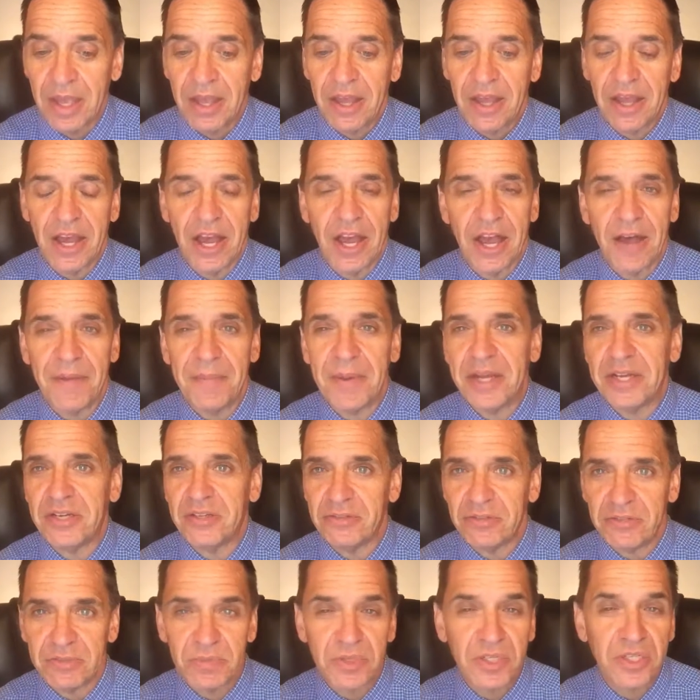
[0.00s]
I do
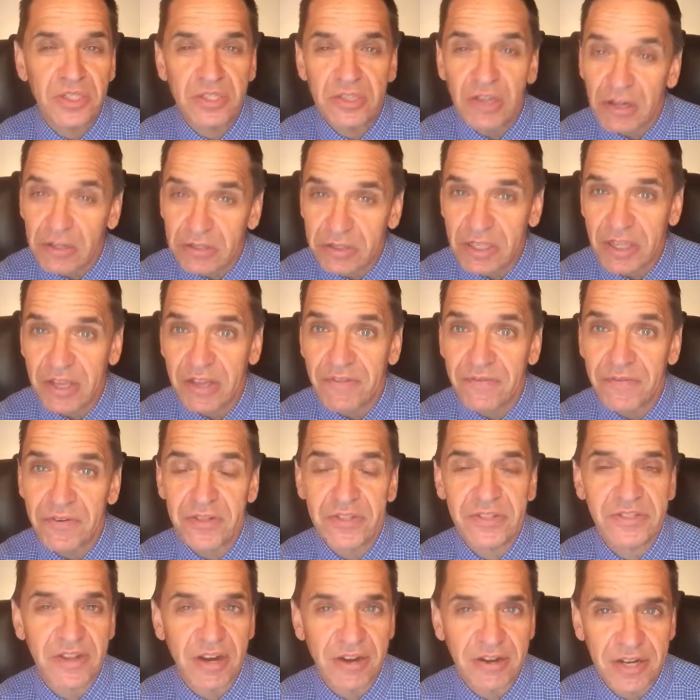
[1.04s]
some consulting for
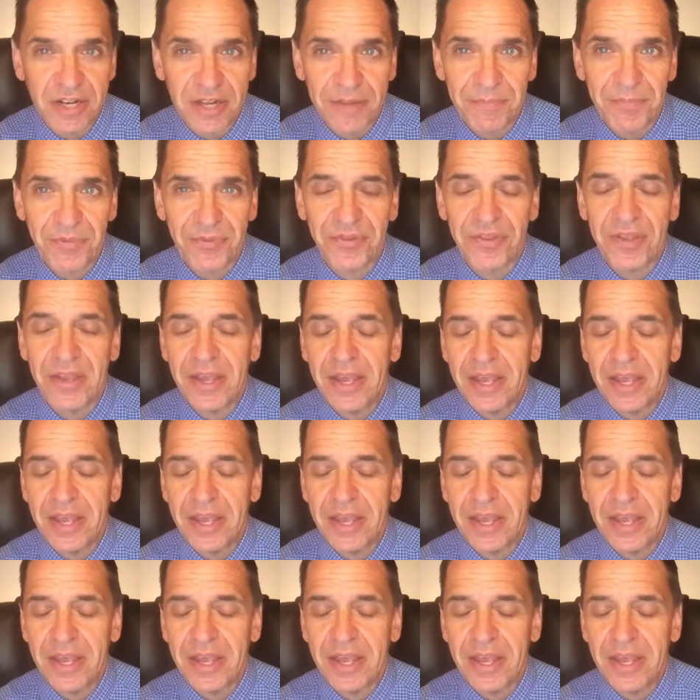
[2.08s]
startups,